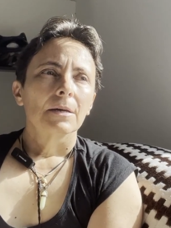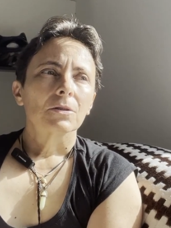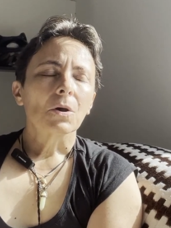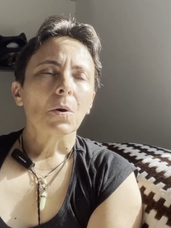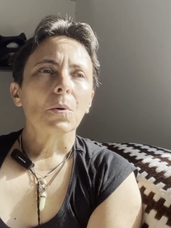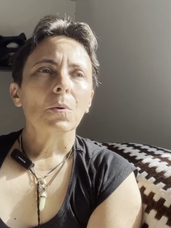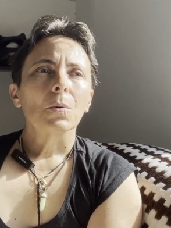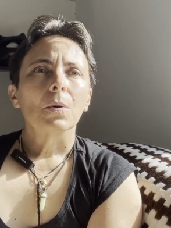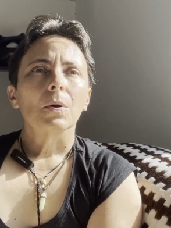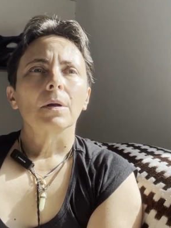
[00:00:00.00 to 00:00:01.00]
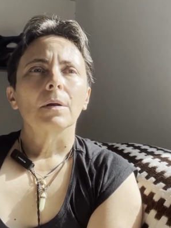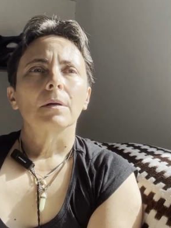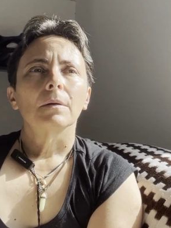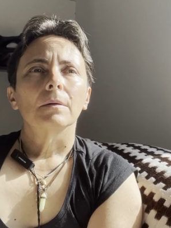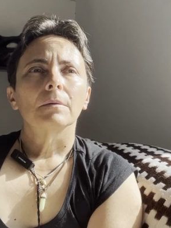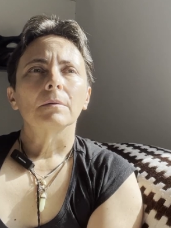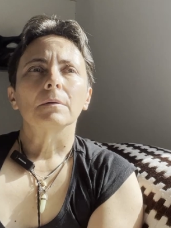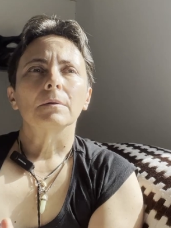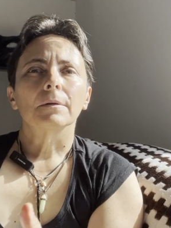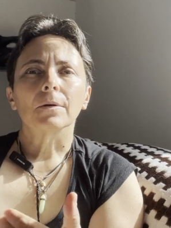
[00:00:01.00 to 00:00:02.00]
So,
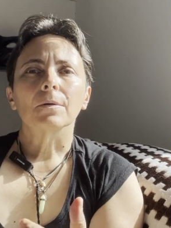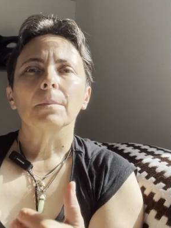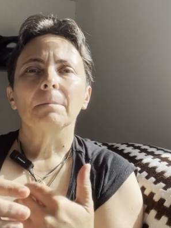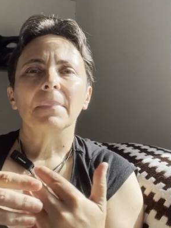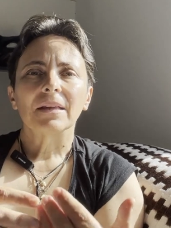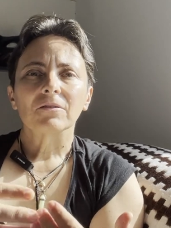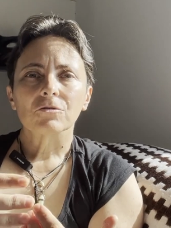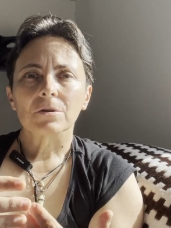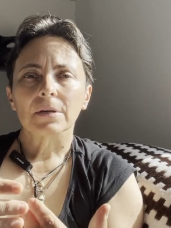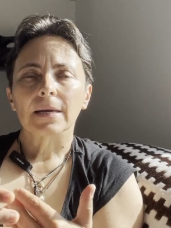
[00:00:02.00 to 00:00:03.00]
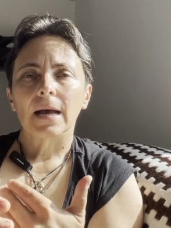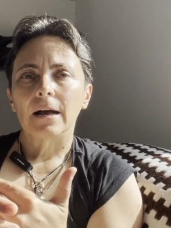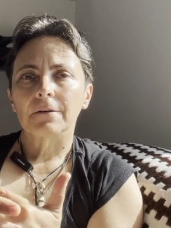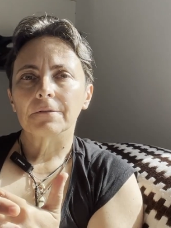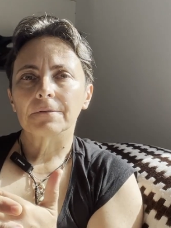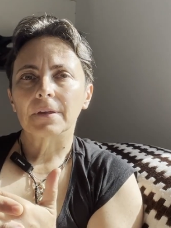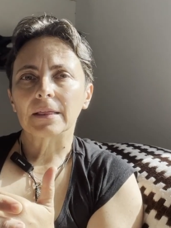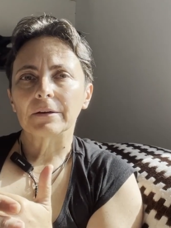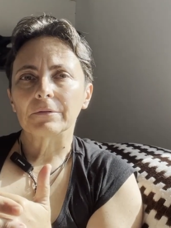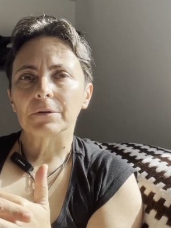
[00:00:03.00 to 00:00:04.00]
men usually have
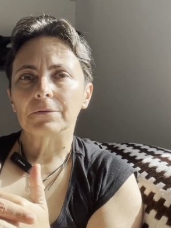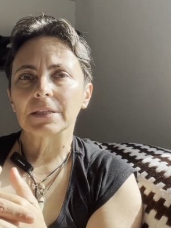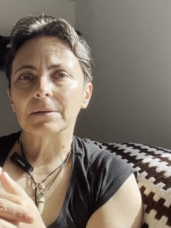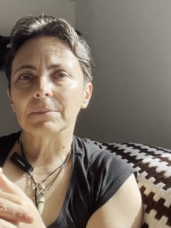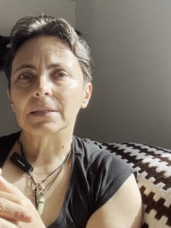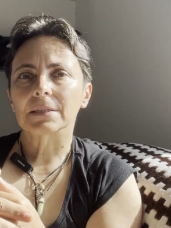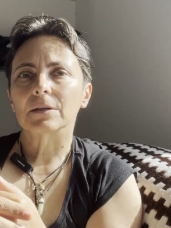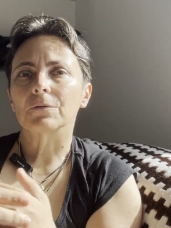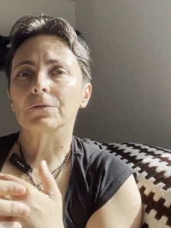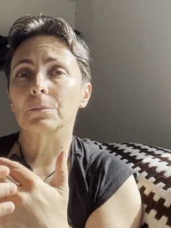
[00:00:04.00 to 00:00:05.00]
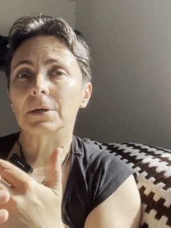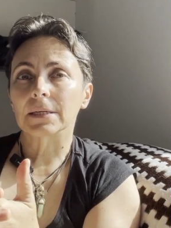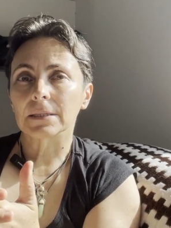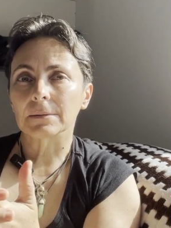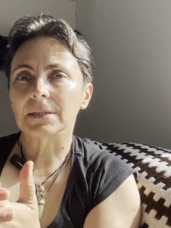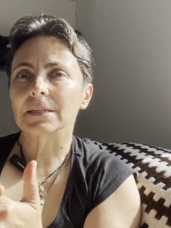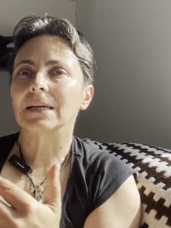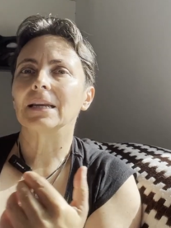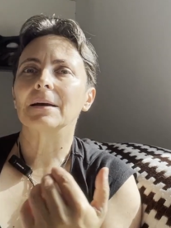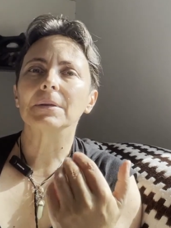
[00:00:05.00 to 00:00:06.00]
that level of intimacy, of human
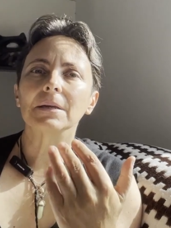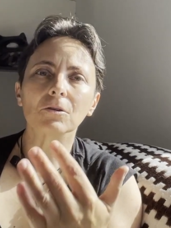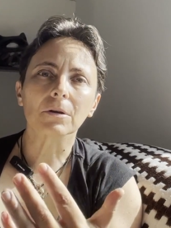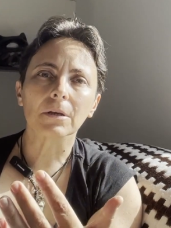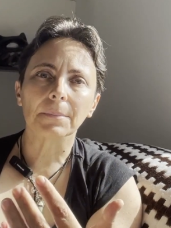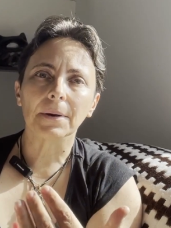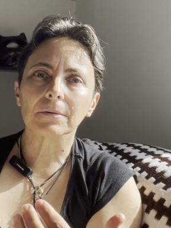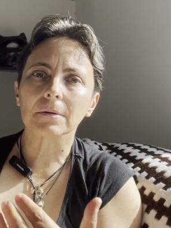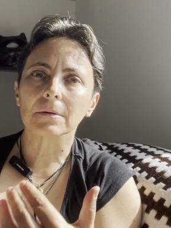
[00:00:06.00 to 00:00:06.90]
intimacy, and I'm not talking about